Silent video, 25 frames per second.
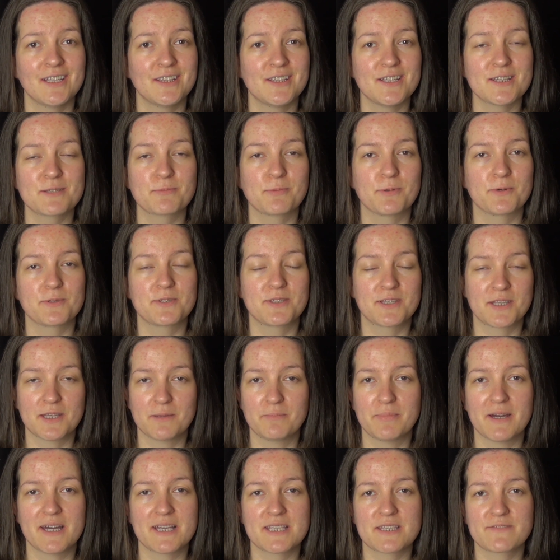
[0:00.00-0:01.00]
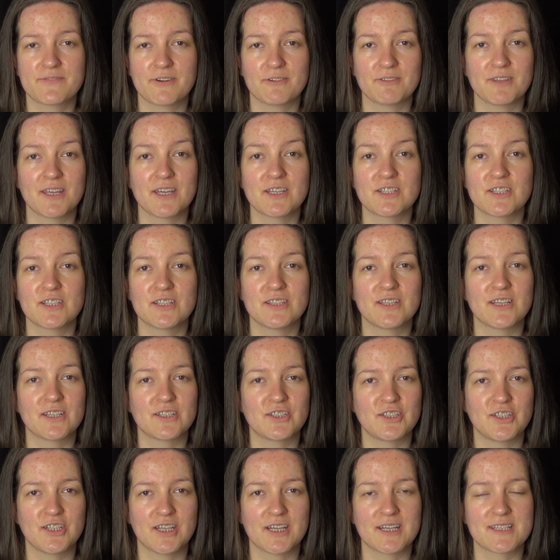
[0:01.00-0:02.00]
this was the best foundation that
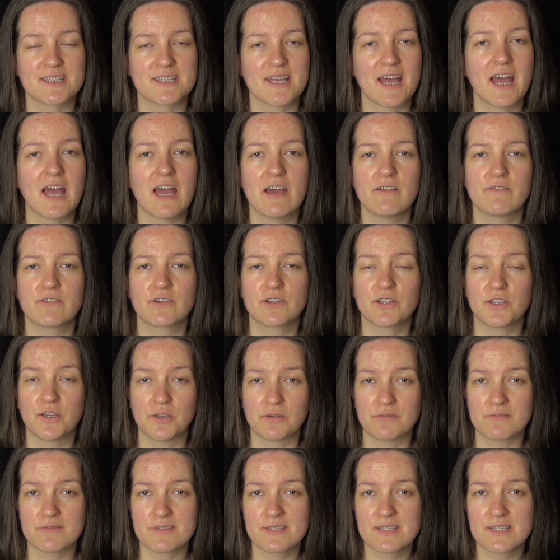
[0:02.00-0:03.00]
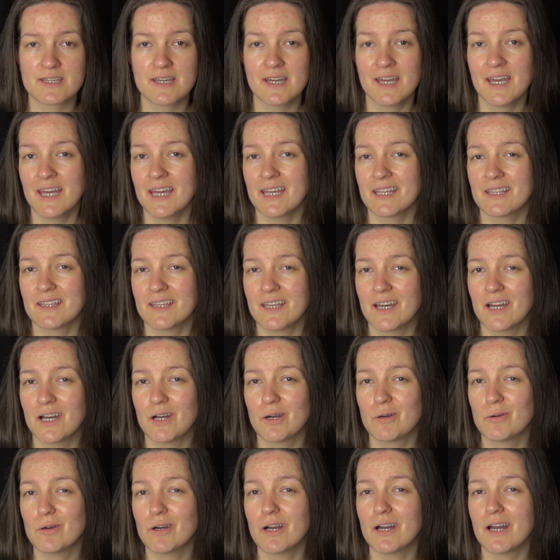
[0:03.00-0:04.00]
she has ever used.
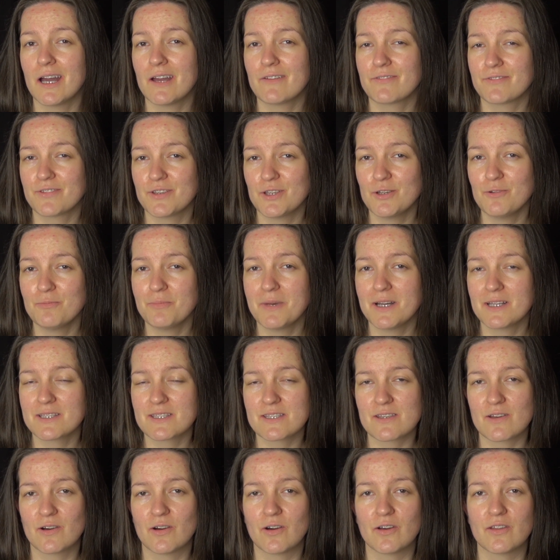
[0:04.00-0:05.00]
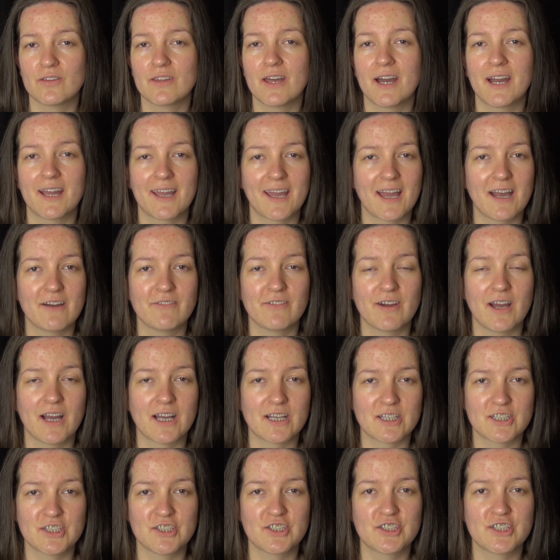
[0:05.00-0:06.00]
Now, a few months on, I have
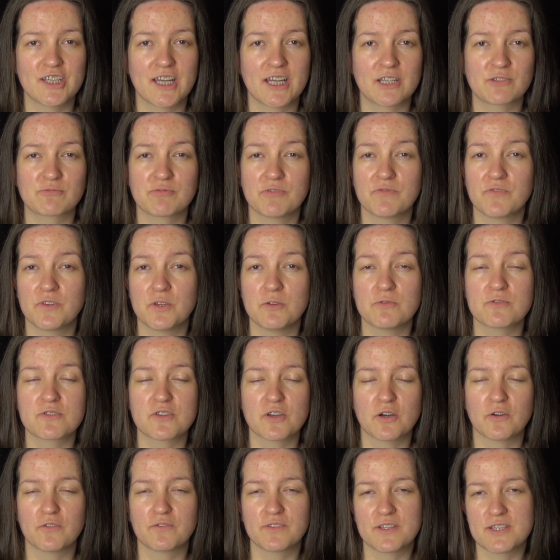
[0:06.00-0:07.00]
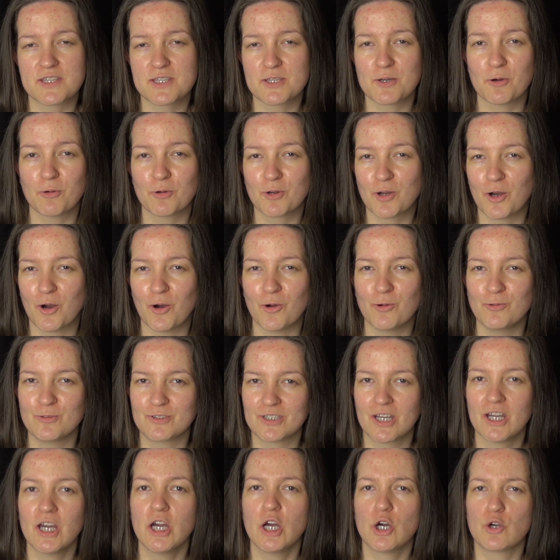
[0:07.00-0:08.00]
actually checked reviews of the
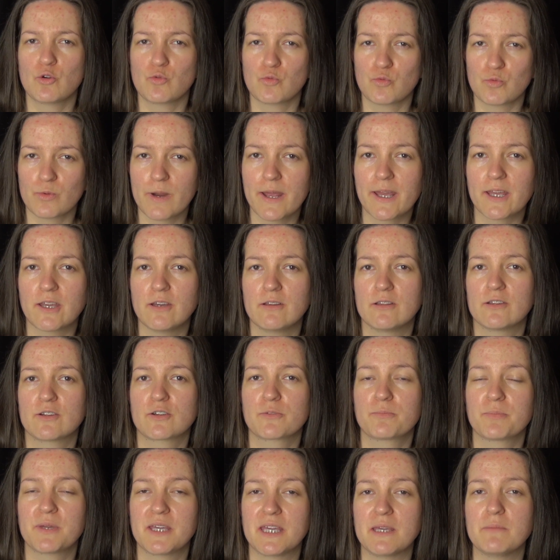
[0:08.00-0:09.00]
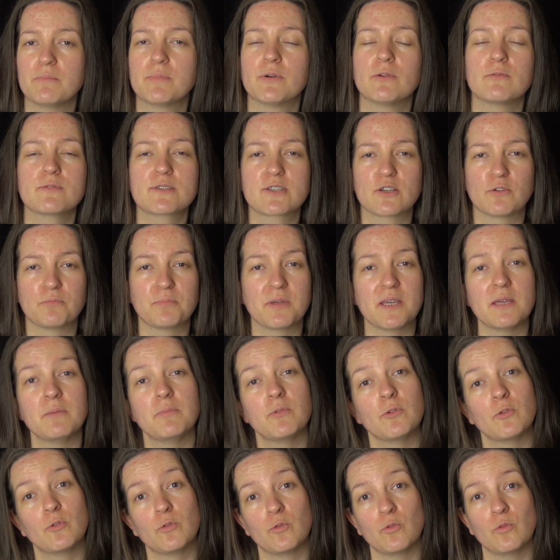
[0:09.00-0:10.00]
so-called regular people, so
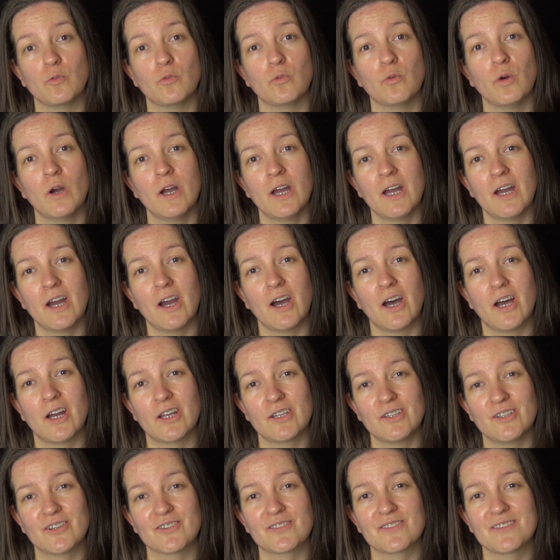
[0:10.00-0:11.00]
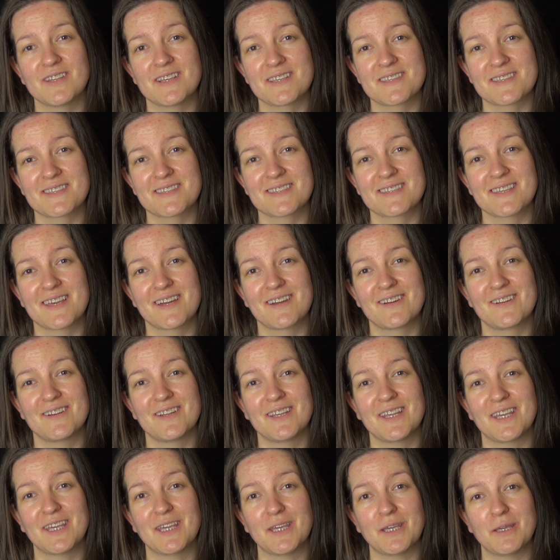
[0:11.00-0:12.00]
people who are not
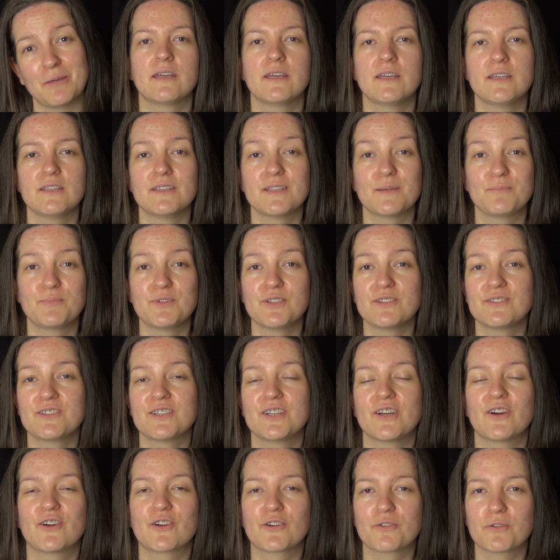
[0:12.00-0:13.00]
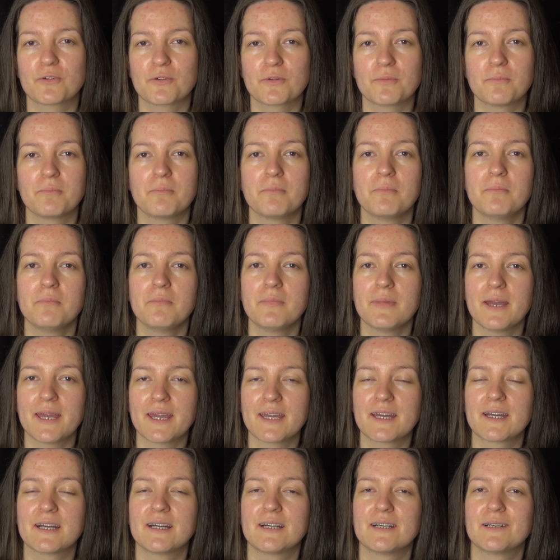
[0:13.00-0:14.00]
necessarily in the beauty or
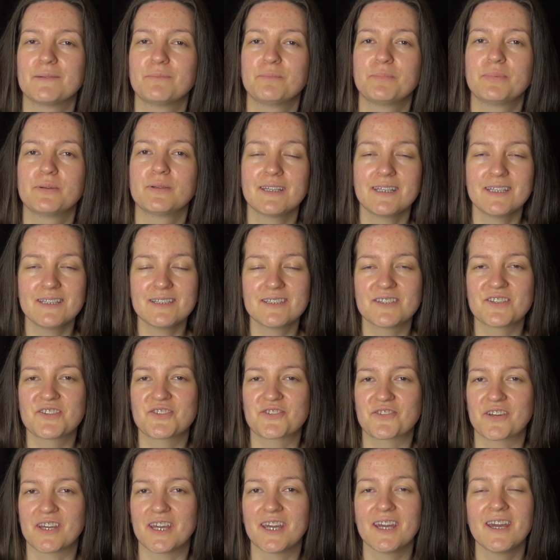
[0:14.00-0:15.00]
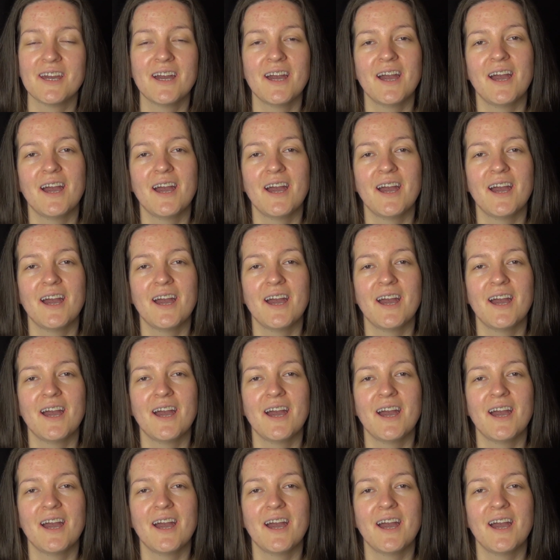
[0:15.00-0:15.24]
makeup industry,